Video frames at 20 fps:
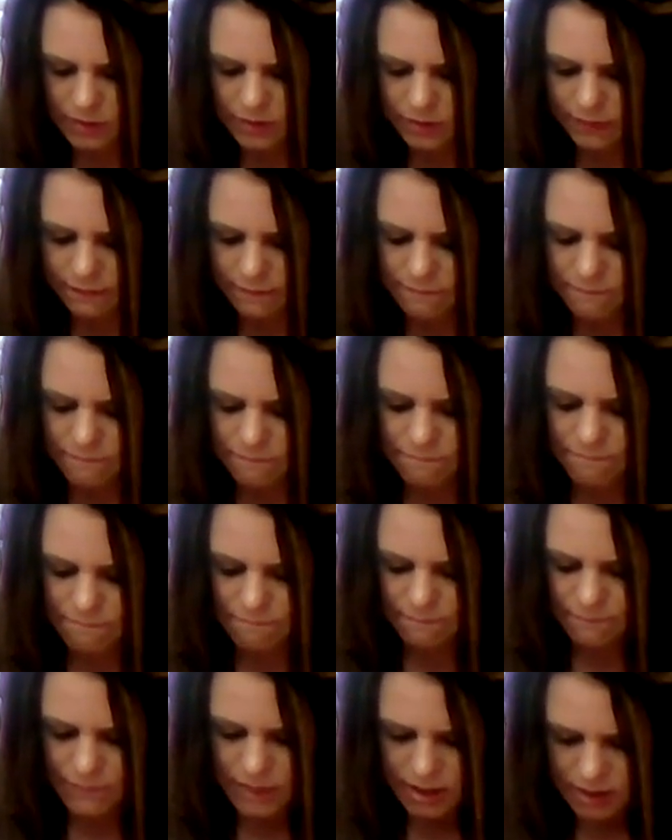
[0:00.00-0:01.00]
So
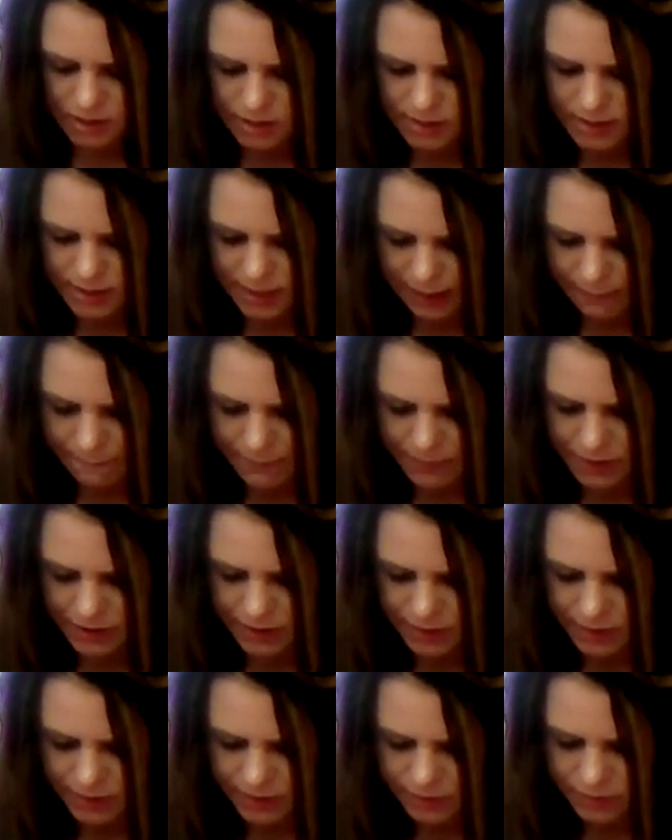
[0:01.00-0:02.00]
what's
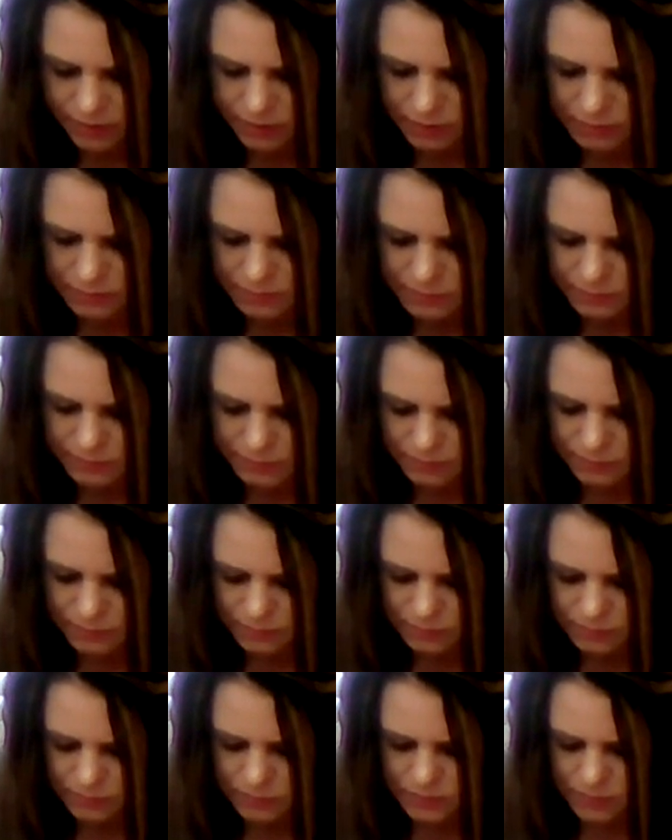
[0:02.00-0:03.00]
happening here?
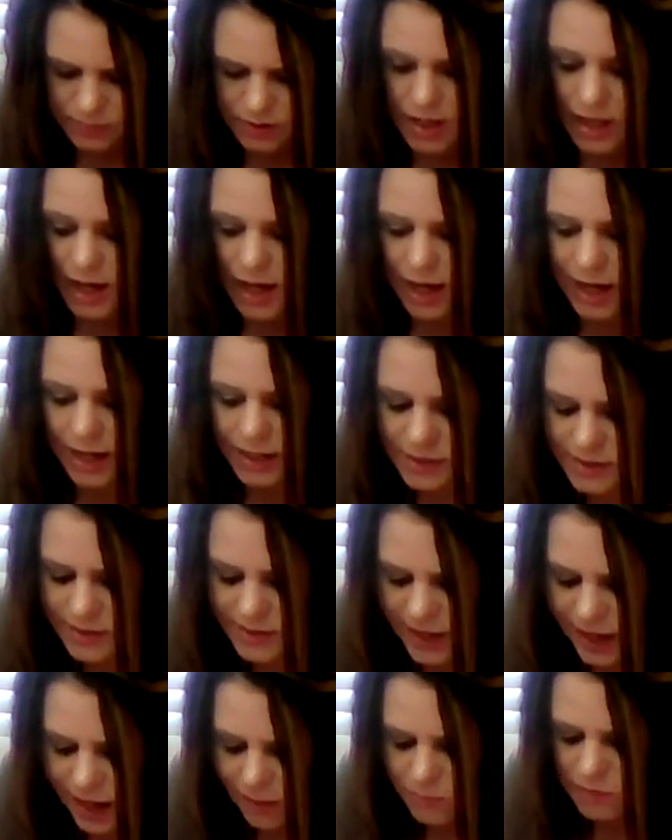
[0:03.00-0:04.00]
I did
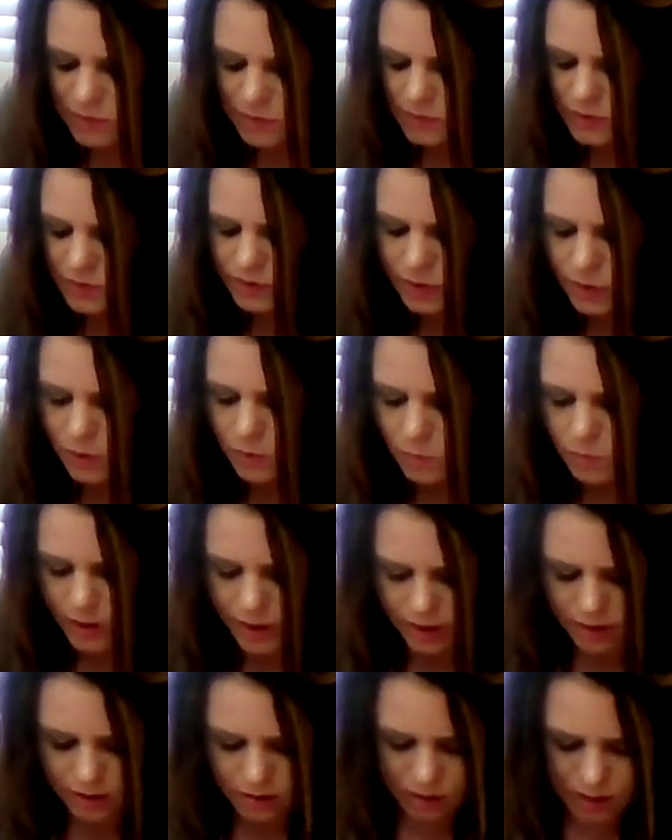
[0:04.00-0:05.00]
that one so
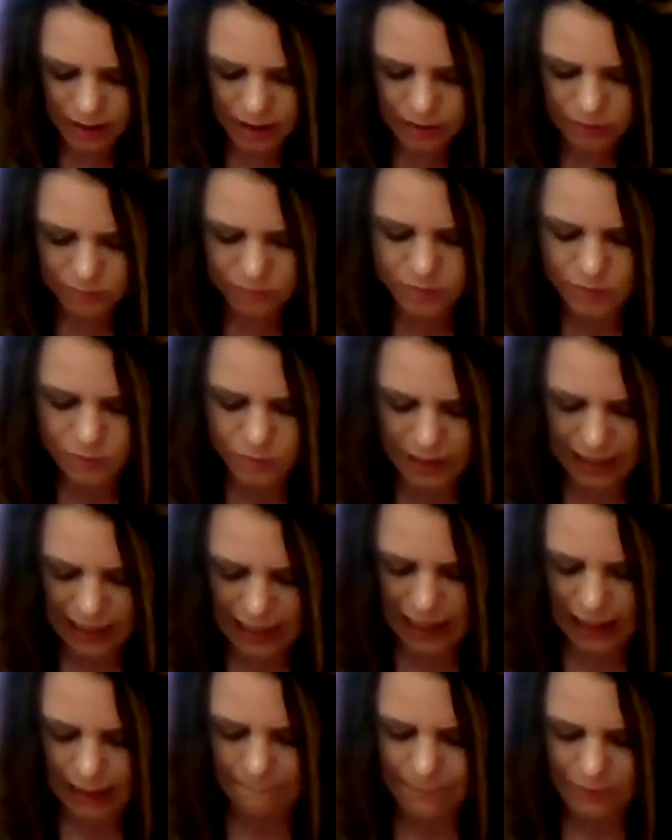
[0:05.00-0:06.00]
well. I don't know what
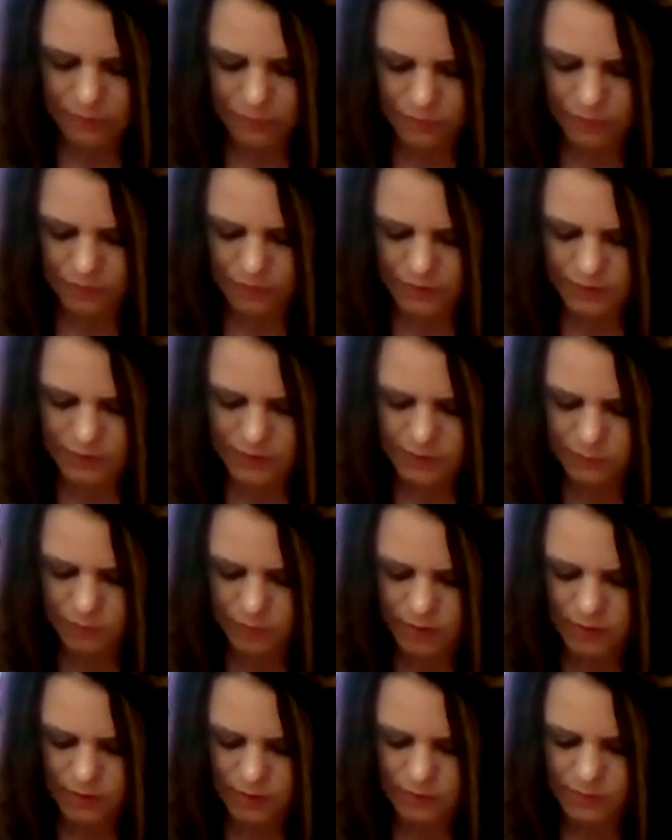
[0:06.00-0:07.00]
happened with this one.